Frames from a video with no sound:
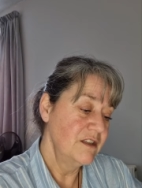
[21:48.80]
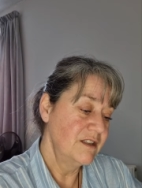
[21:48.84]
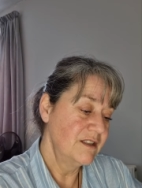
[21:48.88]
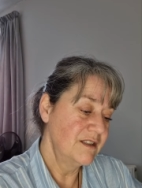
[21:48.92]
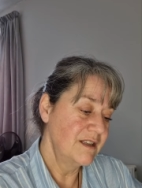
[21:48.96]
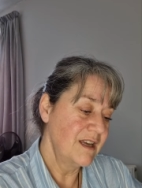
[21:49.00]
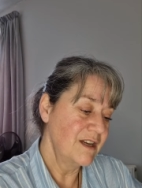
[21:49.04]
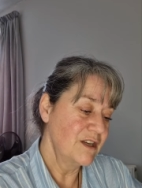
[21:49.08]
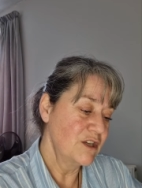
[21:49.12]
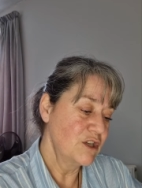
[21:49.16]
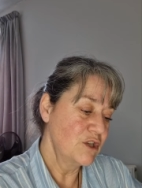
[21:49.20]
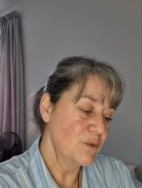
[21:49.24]
the
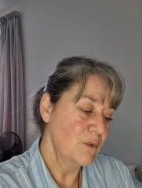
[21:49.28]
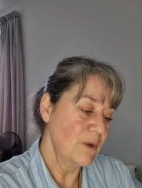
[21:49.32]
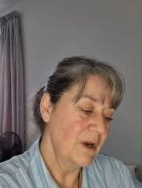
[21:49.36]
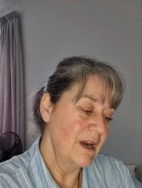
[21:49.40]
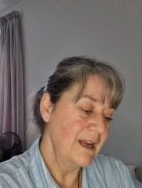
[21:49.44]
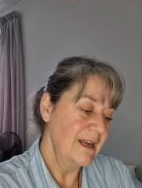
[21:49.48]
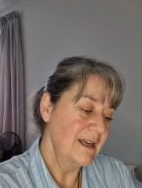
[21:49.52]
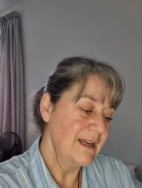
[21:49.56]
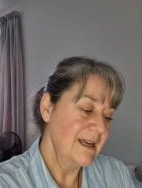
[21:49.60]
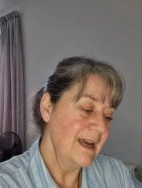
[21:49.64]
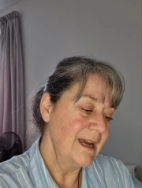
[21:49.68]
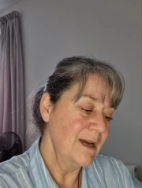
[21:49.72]

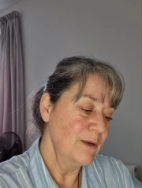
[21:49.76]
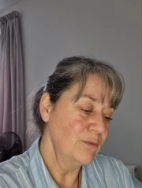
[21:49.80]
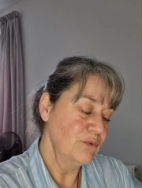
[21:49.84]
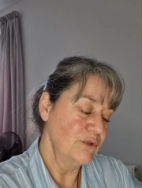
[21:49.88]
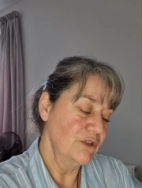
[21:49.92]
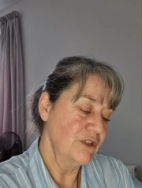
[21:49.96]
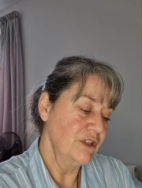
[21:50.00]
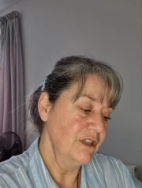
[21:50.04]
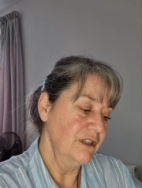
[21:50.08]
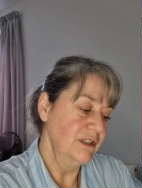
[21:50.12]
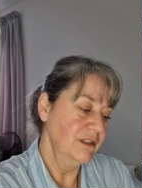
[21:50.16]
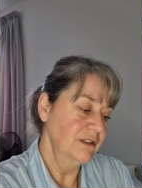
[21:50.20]
sexual
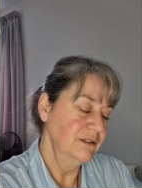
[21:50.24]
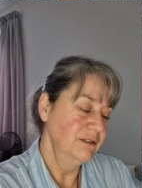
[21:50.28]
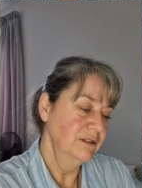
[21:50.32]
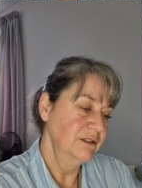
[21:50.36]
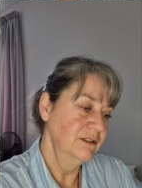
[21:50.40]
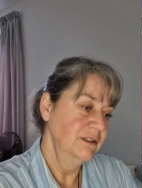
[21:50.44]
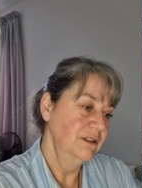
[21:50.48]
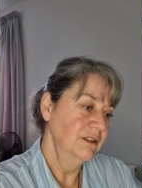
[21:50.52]
encounter